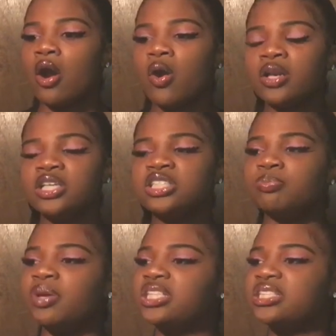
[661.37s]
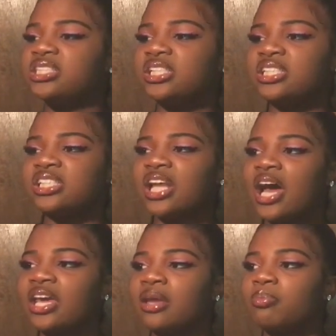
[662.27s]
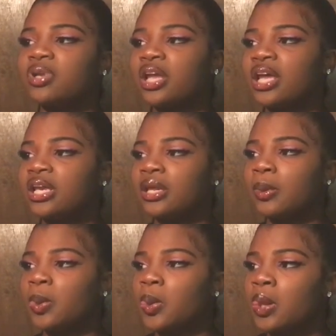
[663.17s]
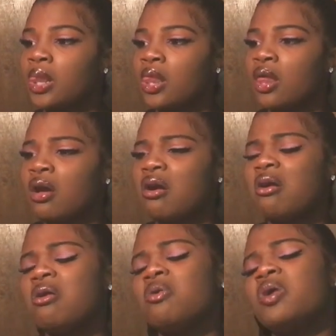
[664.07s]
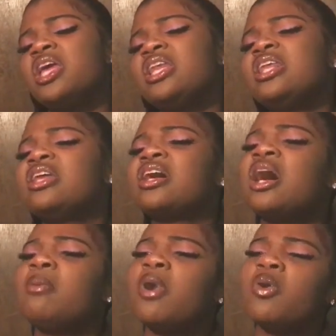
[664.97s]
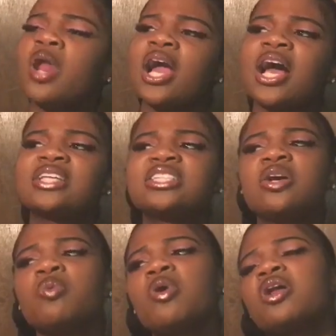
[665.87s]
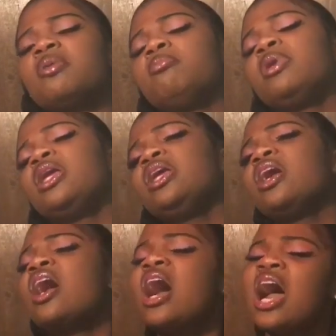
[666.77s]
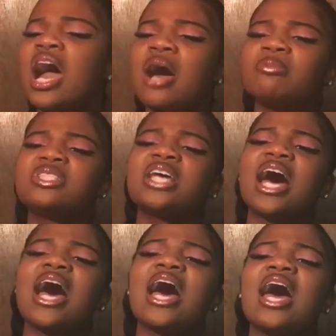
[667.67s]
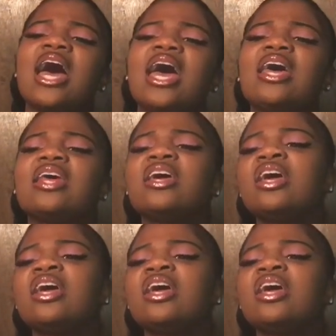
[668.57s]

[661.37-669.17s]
All these bitches in this line complaining. Oh, he need to come on. I got somewhere to be. I'm tired.